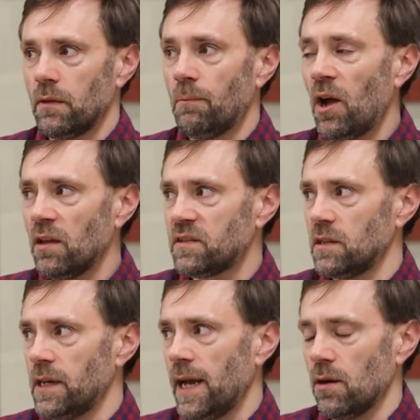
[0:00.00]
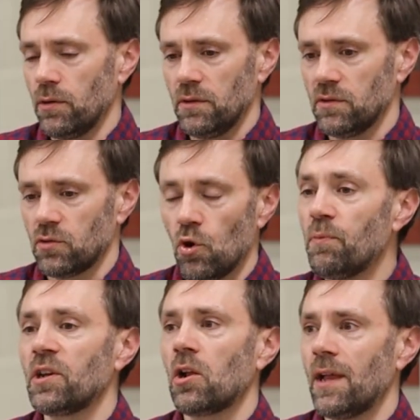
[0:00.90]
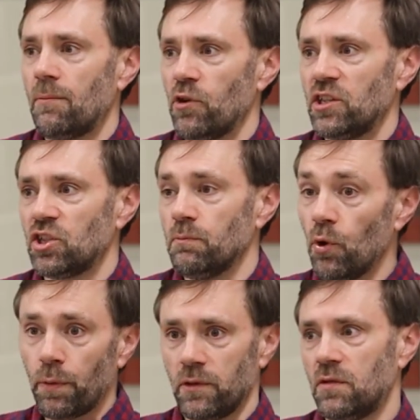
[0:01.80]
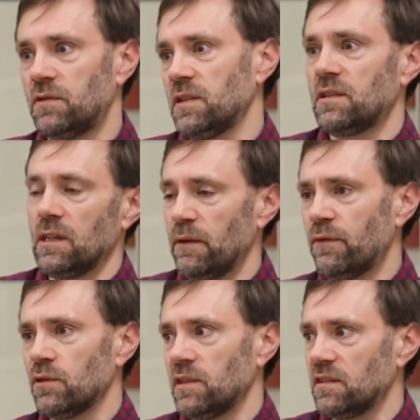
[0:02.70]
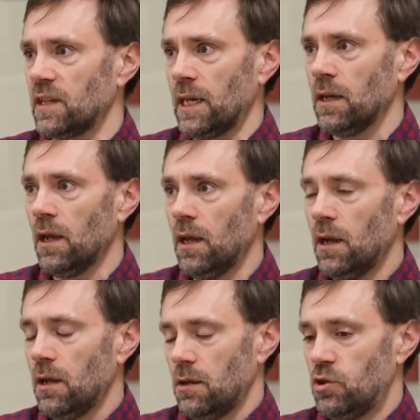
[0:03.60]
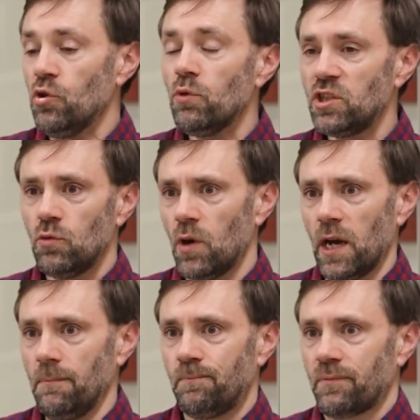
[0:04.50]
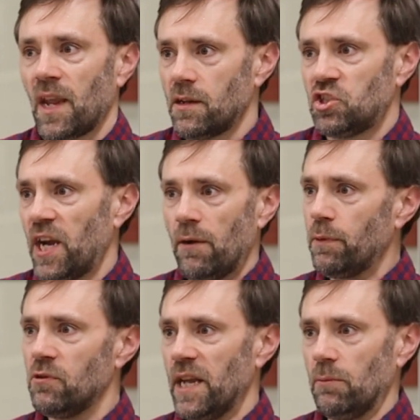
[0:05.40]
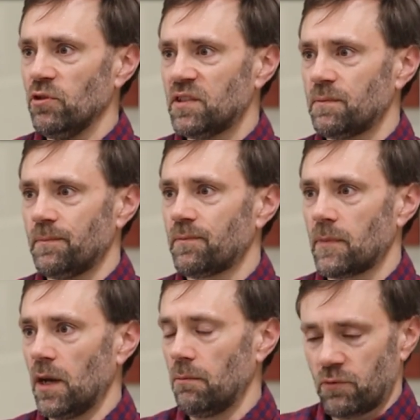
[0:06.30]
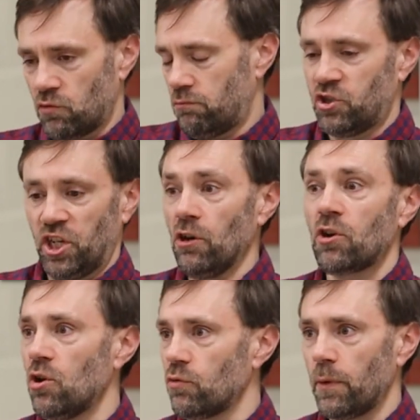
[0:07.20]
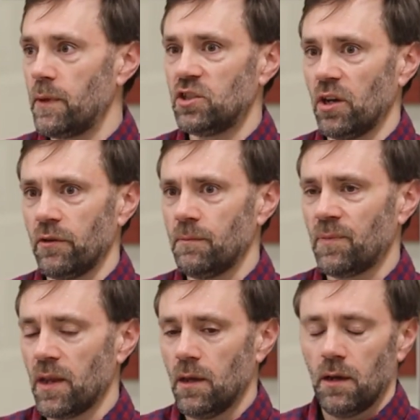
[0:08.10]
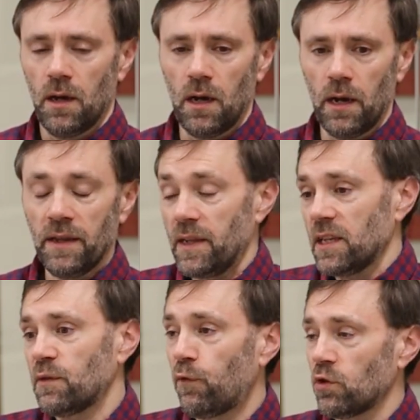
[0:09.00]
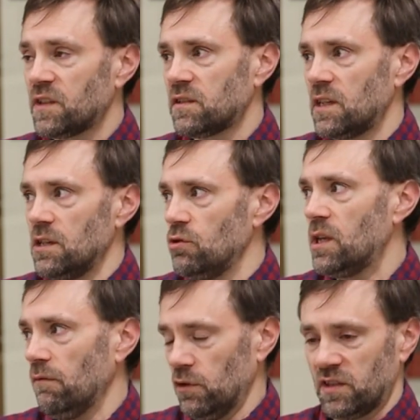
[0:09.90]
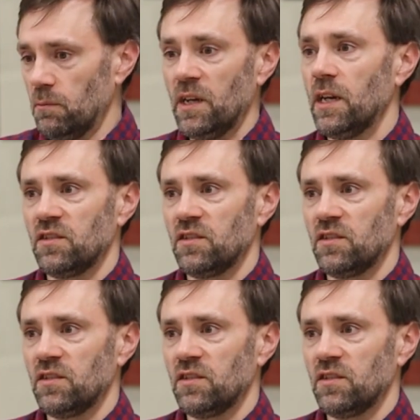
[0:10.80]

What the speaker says: the policy now is open collaboration, both in 216 and 416. Do what you want. Chat with your neighbors. Now, share code with each other. In the case of 416, you can submit